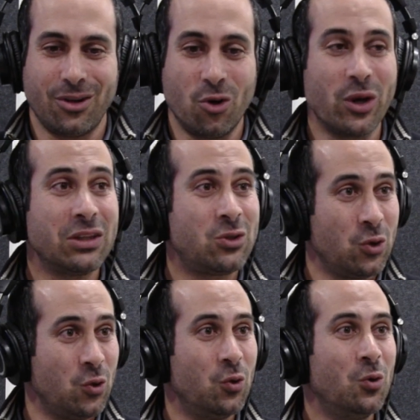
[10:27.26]
going
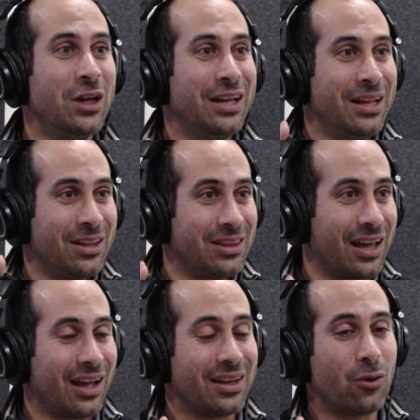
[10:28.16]
to
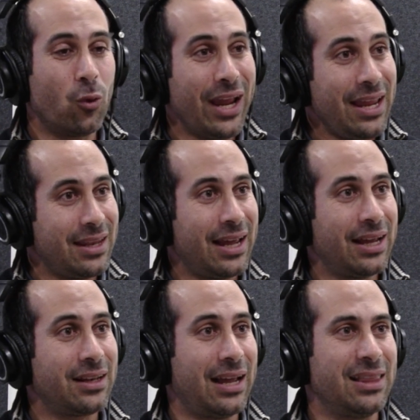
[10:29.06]
the way
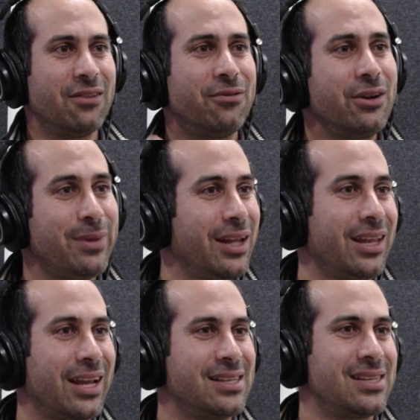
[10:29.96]
that at the very
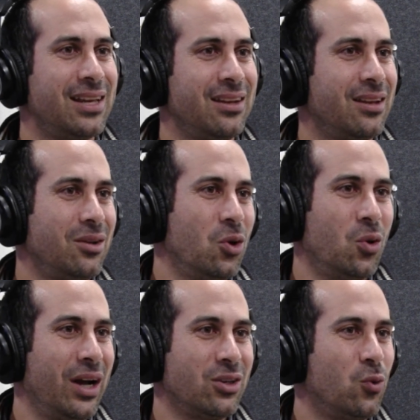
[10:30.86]
beginning I said,
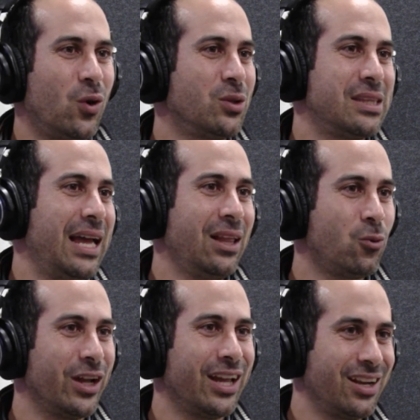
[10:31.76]
no, I don't want
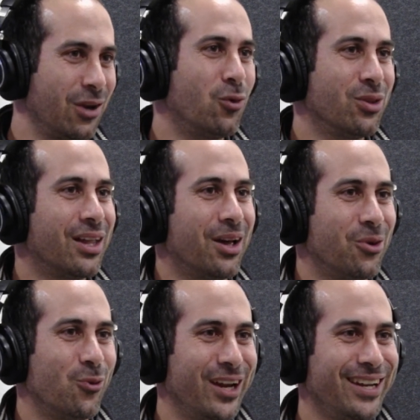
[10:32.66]
that way and I want the
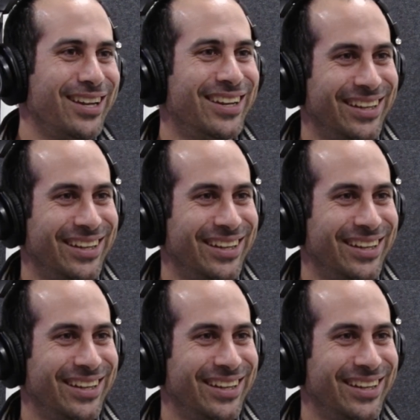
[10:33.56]
other way.